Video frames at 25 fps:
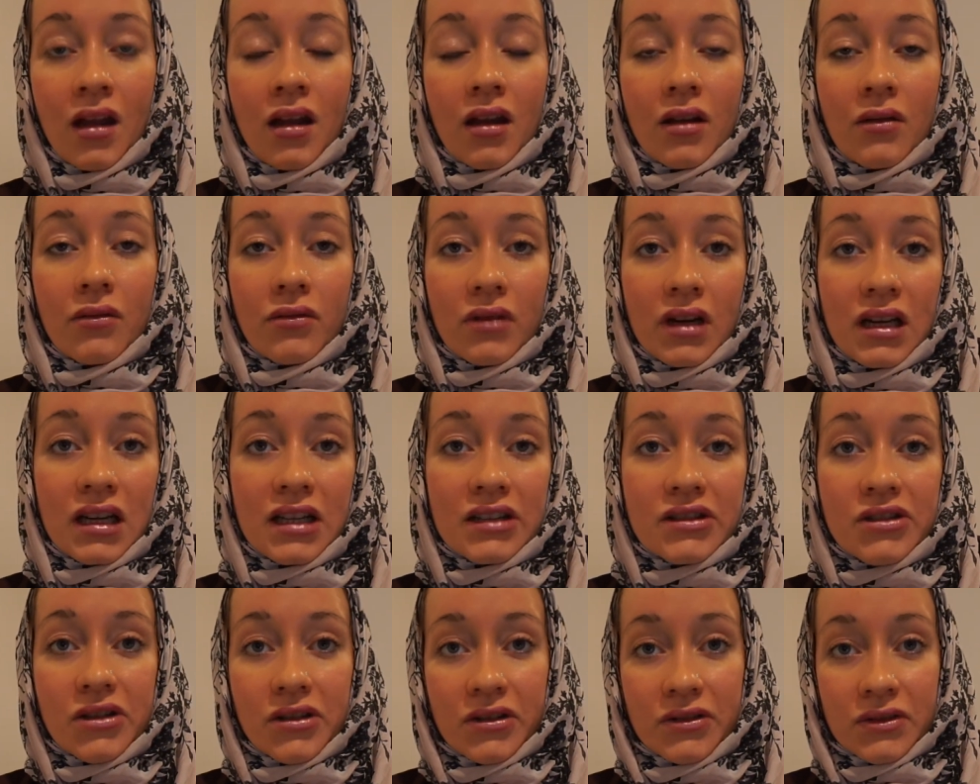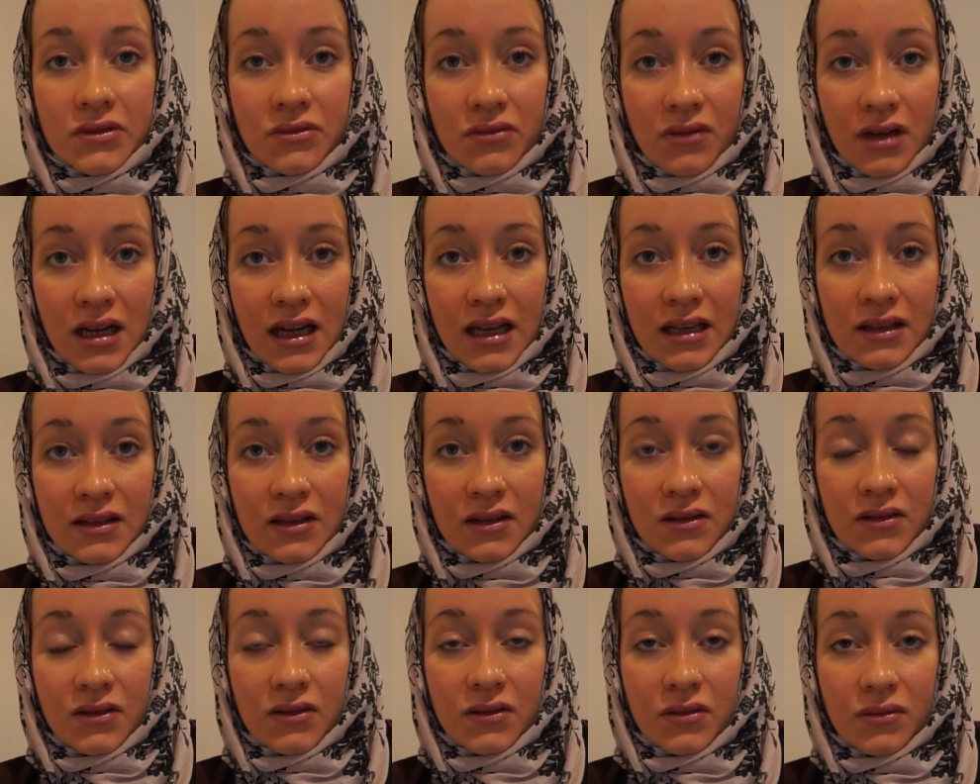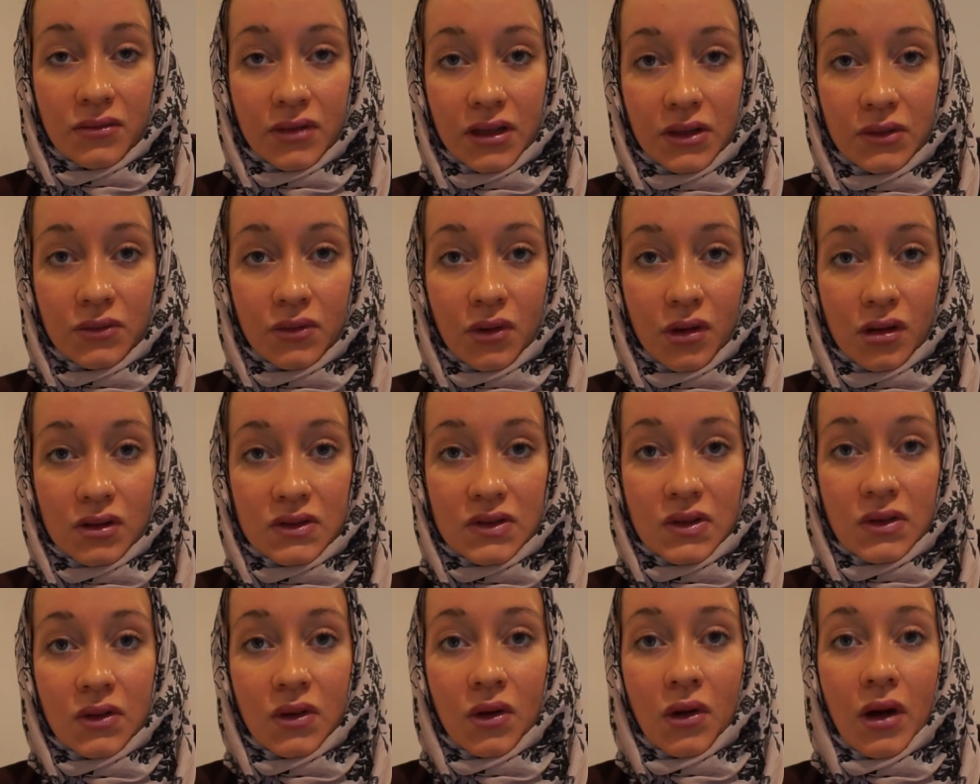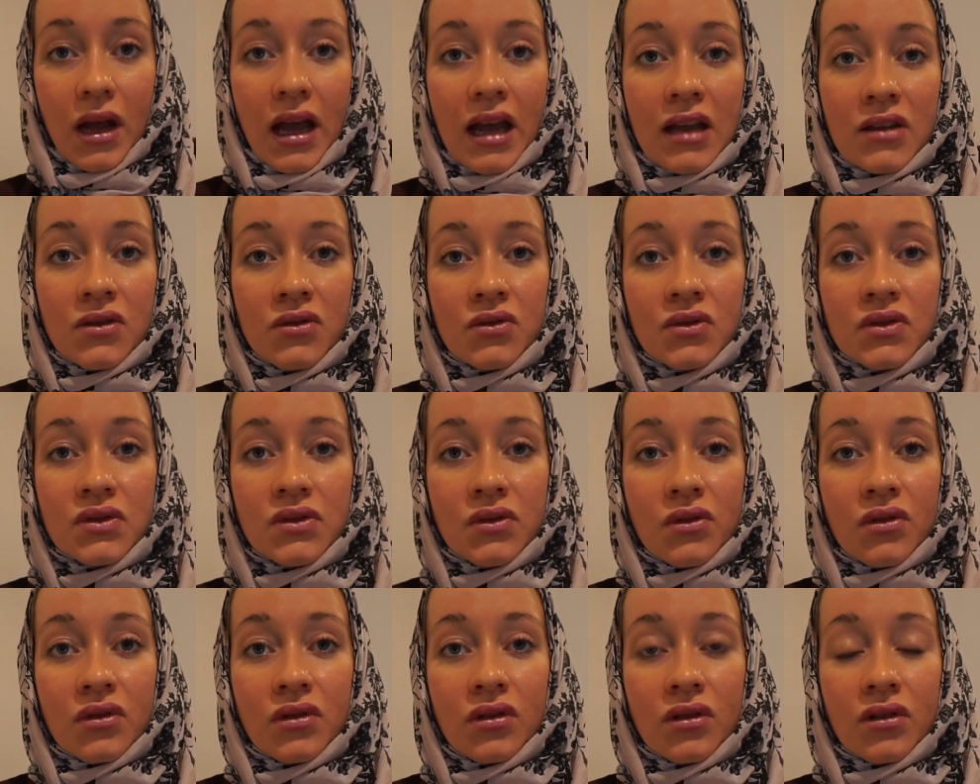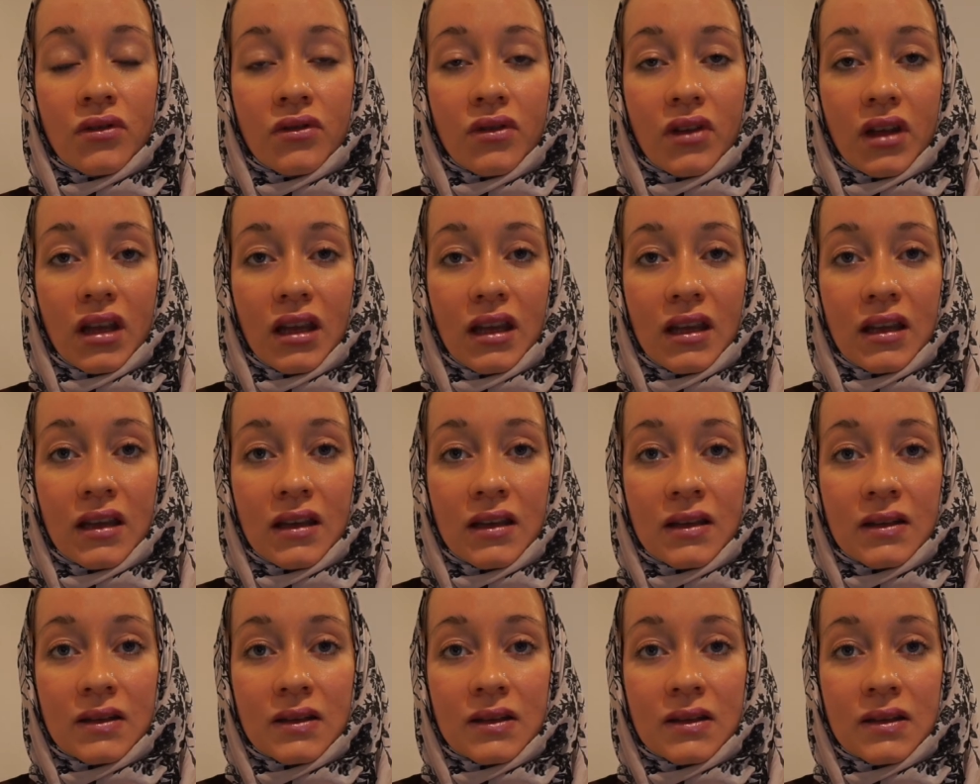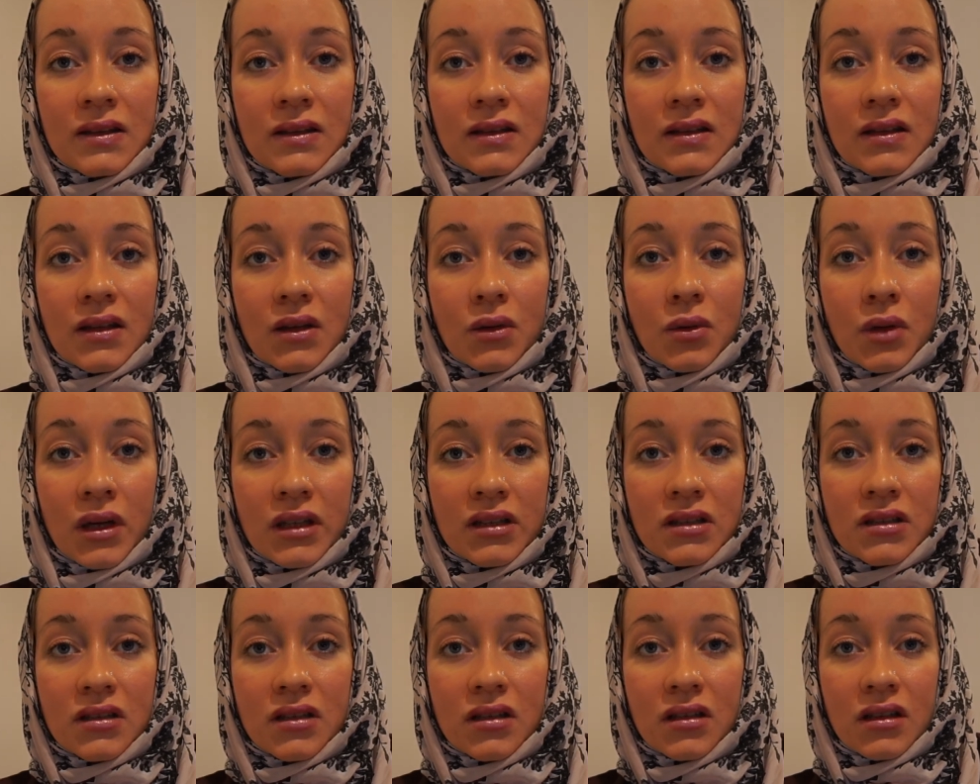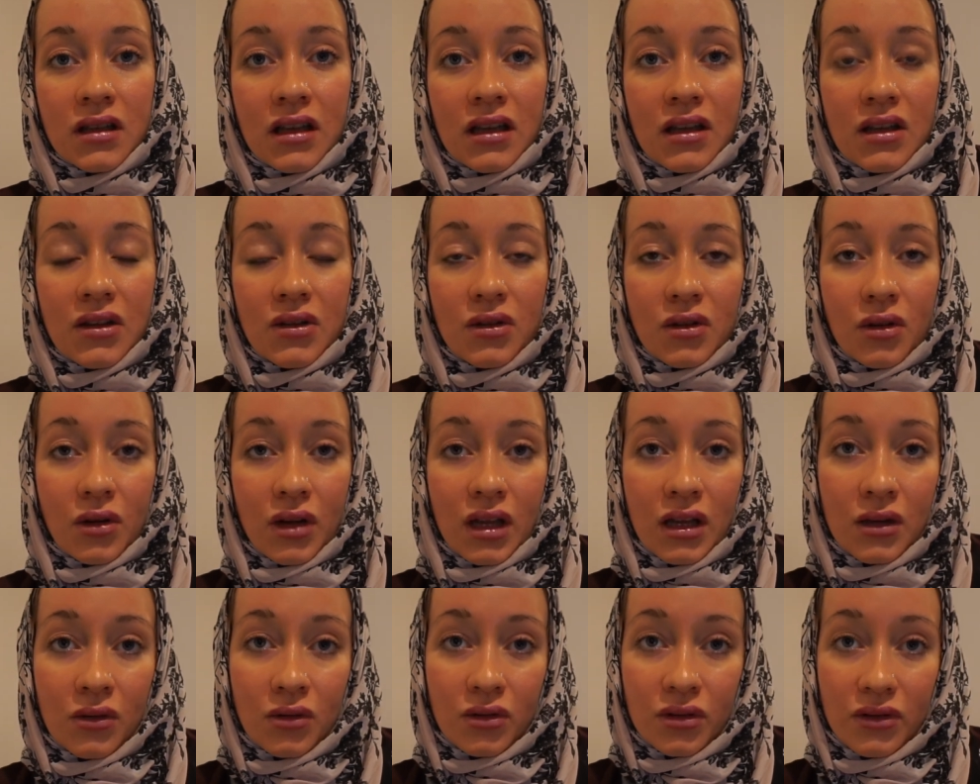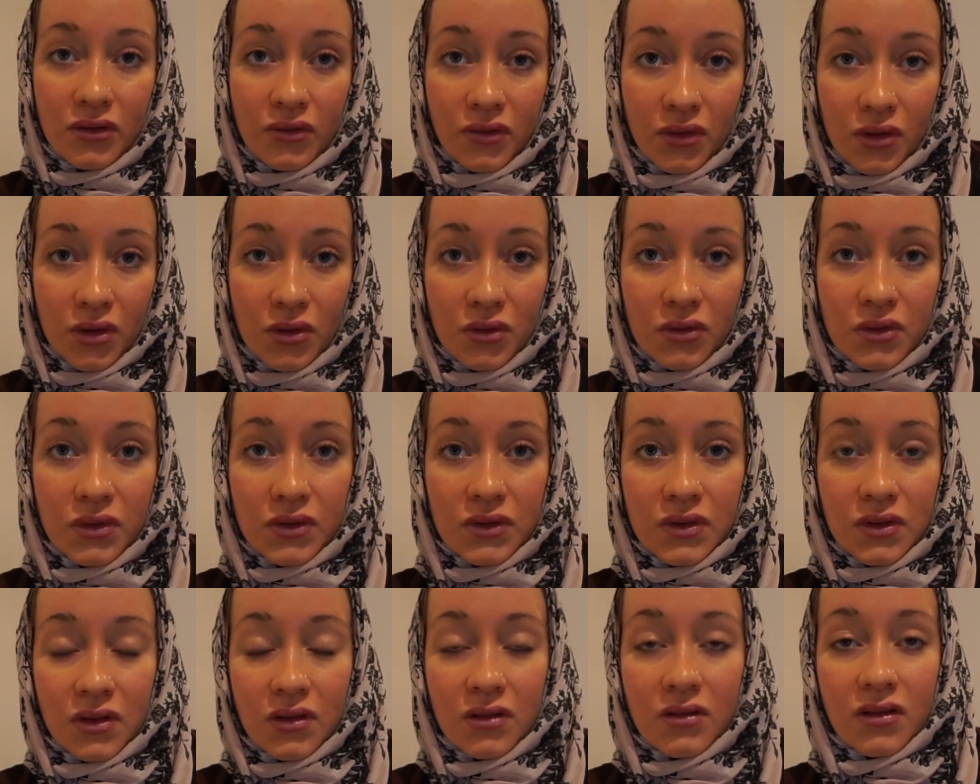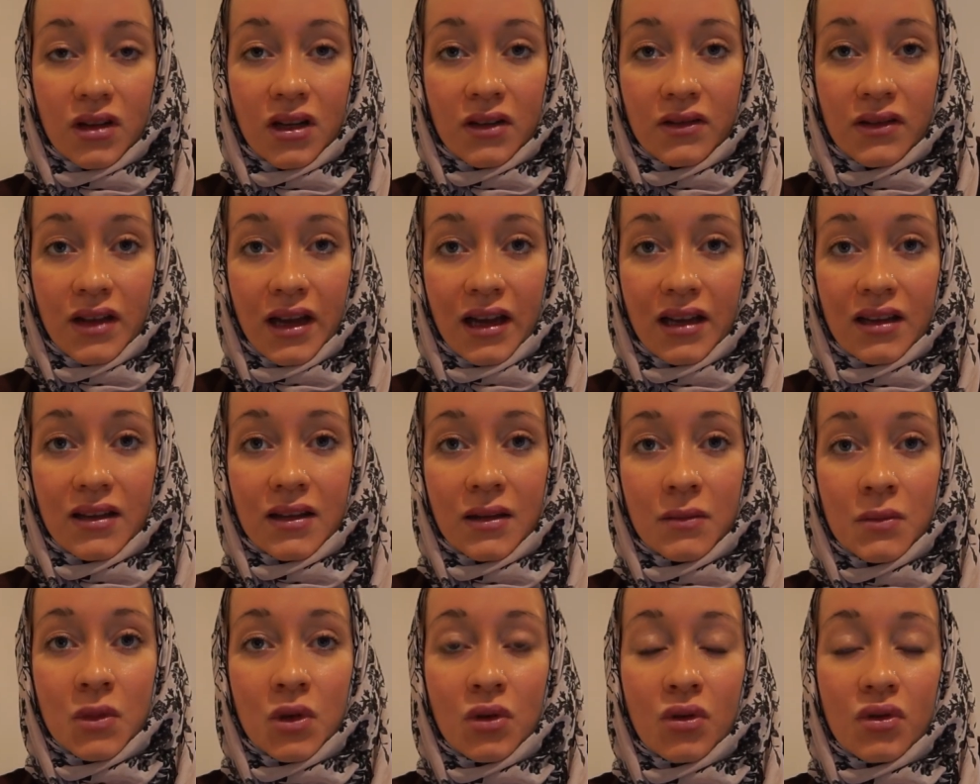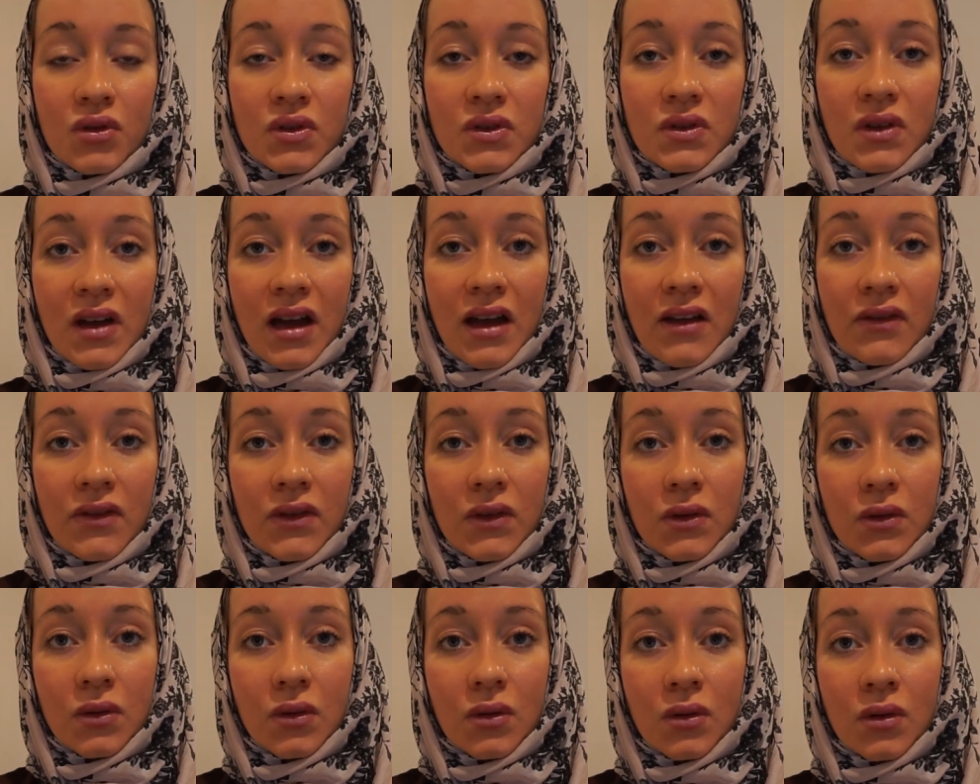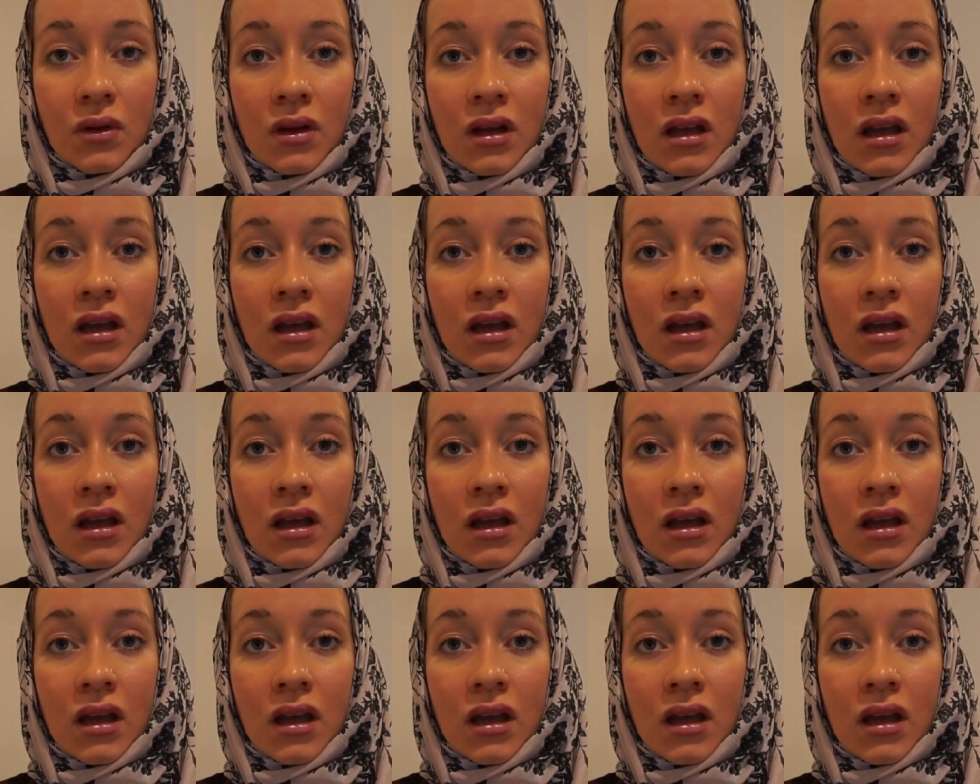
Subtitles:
religious related rituals, you know, and you sort of is questioning, you know, in order for you to sort of conduct them, you also have to